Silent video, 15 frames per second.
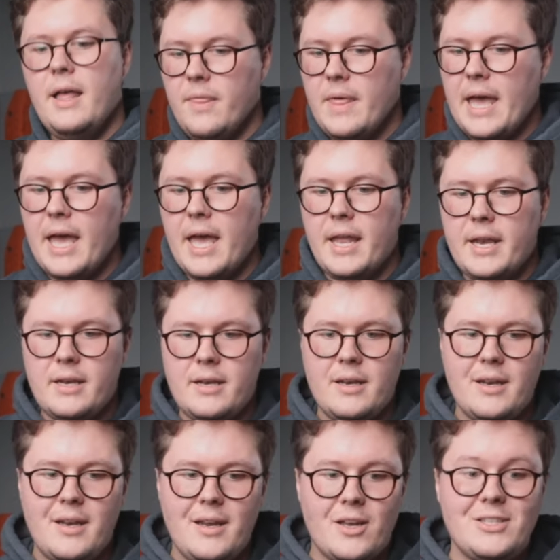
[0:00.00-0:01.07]

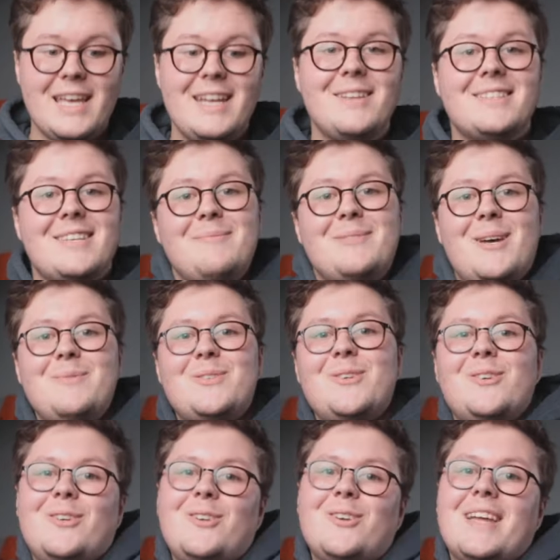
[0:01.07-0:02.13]
Because then sometimes
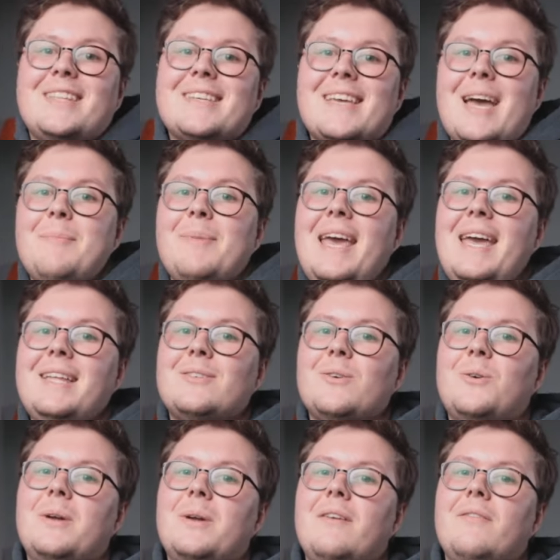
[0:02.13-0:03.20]
you get to camp late
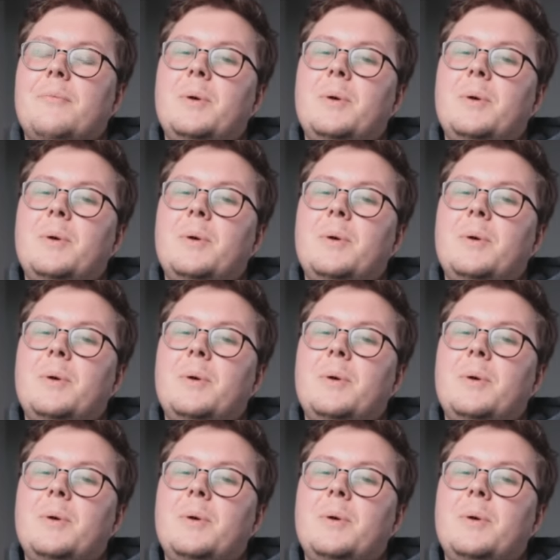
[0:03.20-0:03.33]
or whatever,